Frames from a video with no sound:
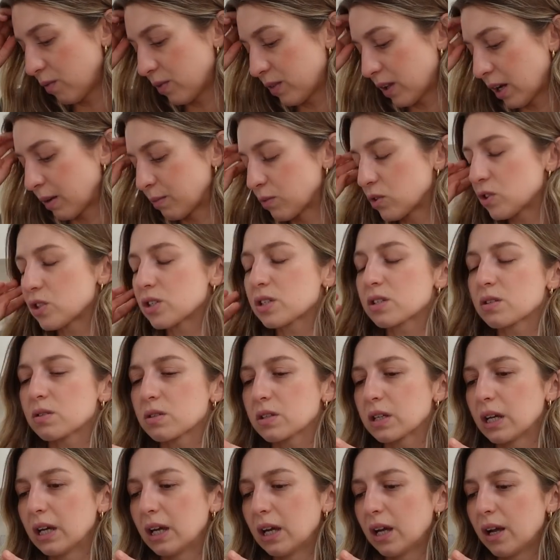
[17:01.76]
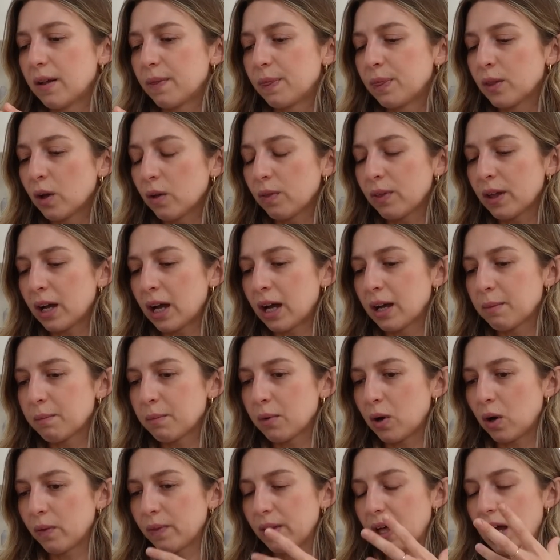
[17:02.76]
I'm just, not that I'm
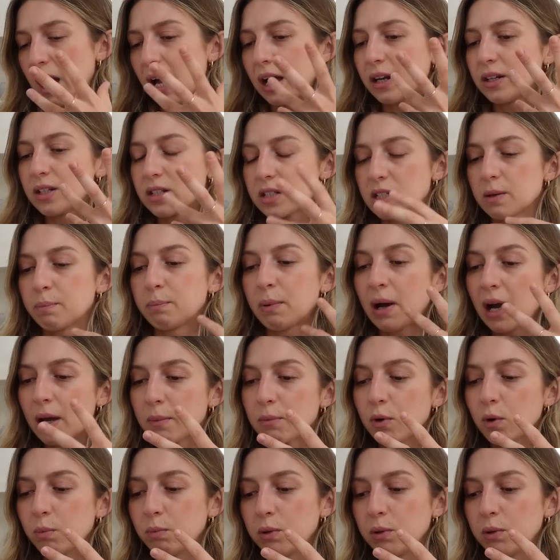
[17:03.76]
on the hunt to buy more